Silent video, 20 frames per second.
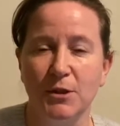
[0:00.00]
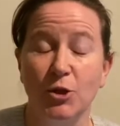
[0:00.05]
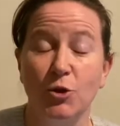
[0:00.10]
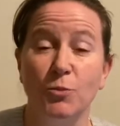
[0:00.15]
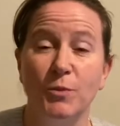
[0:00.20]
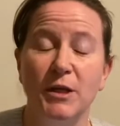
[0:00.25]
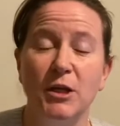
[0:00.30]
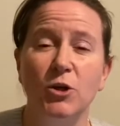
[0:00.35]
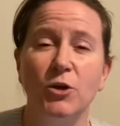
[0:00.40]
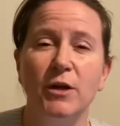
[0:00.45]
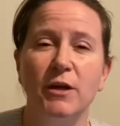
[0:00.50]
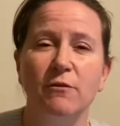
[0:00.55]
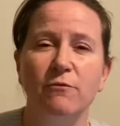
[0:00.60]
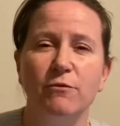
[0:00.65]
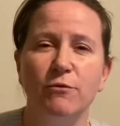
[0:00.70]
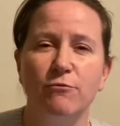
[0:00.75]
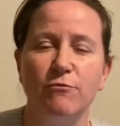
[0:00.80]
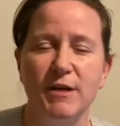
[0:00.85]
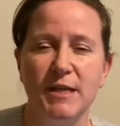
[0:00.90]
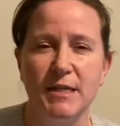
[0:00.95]
you'll be looking
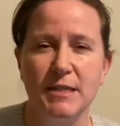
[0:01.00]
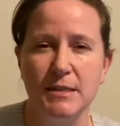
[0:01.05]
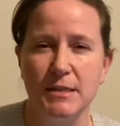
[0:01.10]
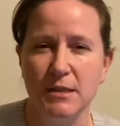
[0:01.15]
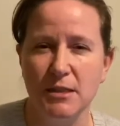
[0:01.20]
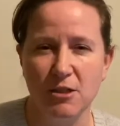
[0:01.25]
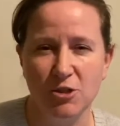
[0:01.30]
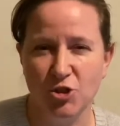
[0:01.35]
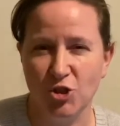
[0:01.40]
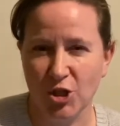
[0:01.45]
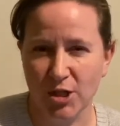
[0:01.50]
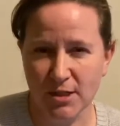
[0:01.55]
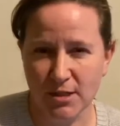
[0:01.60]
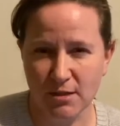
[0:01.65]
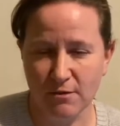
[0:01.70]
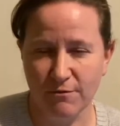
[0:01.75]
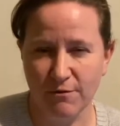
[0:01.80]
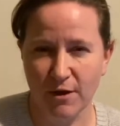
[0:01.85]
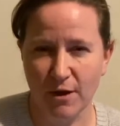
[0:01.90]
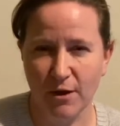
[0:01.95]
for reasons to
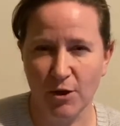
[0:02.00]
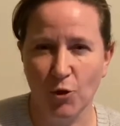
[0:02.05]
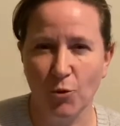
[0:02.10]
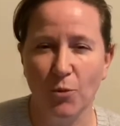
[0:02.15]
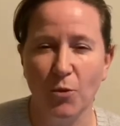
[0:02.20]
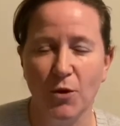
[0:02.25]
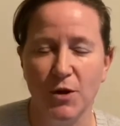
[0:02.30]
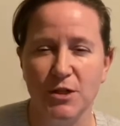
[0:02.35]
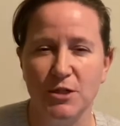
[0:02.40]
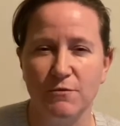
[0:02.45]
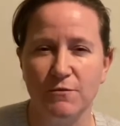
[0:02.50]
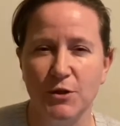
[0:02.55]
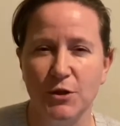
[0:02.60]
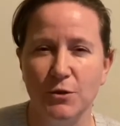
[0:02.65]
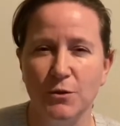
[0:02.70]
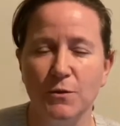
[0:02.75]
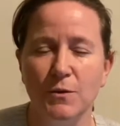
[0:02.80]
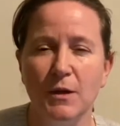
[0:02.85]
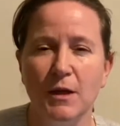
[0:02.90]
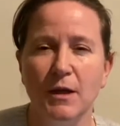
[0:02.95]
justify your point of
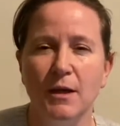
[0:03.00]
view.